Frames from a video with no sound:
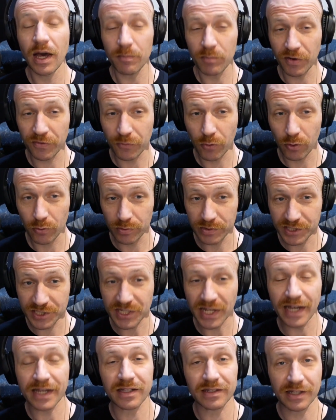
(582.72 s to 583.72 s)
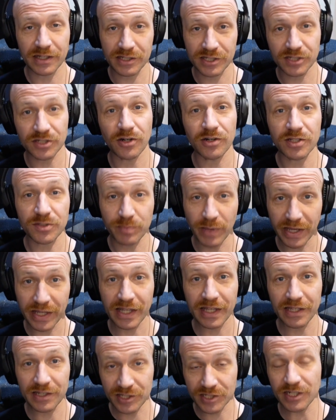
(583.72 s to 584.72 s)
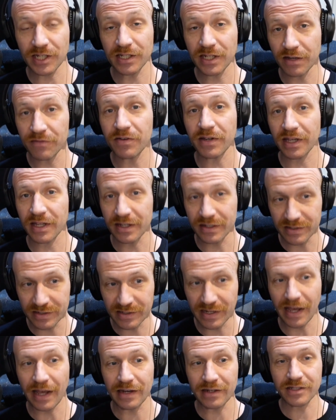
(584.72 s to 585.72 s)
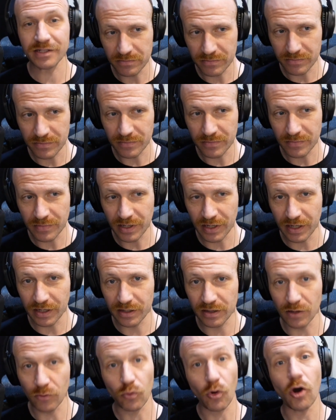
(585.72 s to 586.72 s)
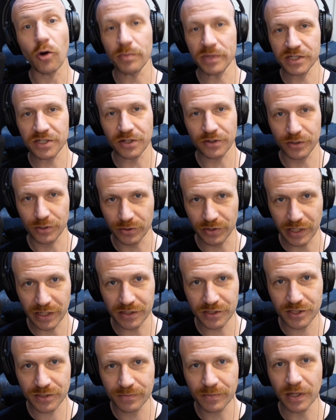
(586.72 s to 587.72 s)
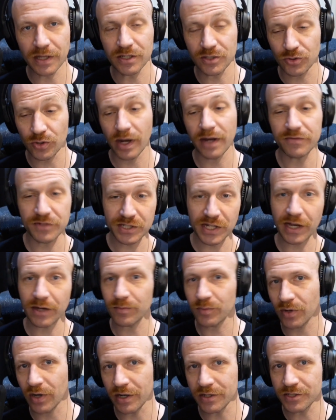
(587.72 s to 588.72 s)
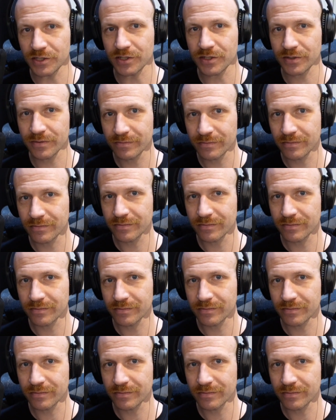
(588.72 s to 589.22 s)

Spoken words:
before recycling starts making a significant dent in the raw material needs and drives down prices.